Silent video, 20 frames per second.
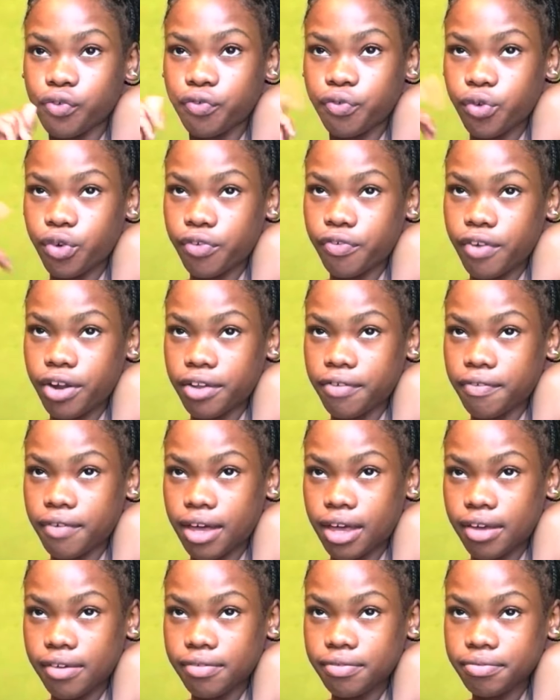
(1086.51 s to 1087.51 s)

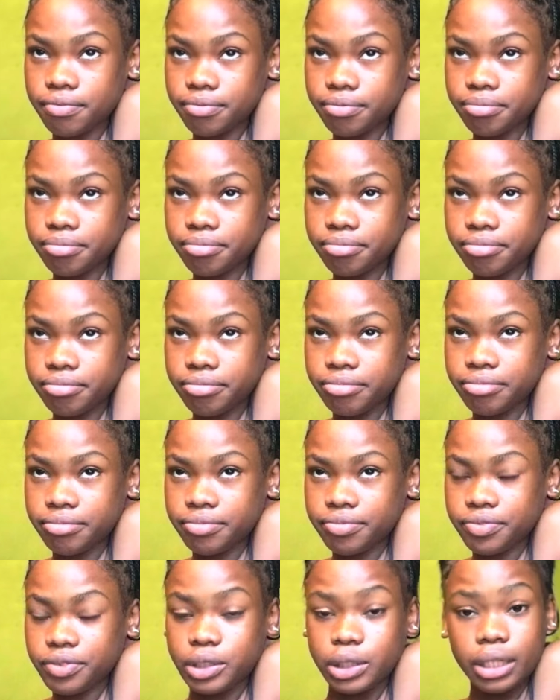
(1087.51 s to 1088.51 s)
4:45
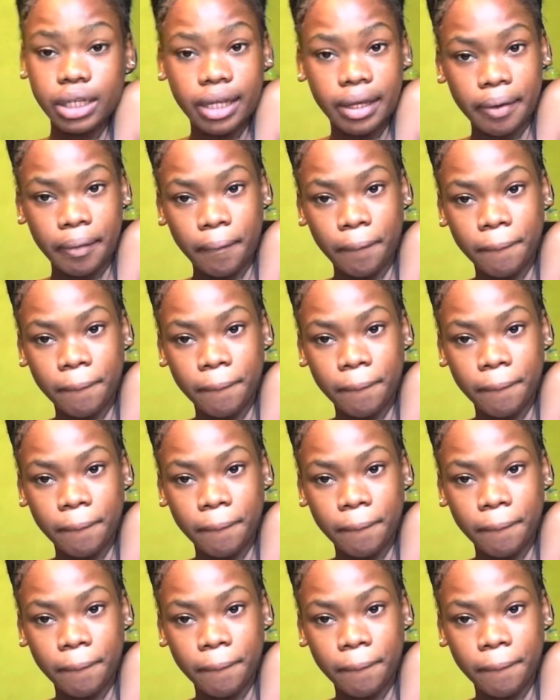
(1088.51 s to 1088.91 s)
today.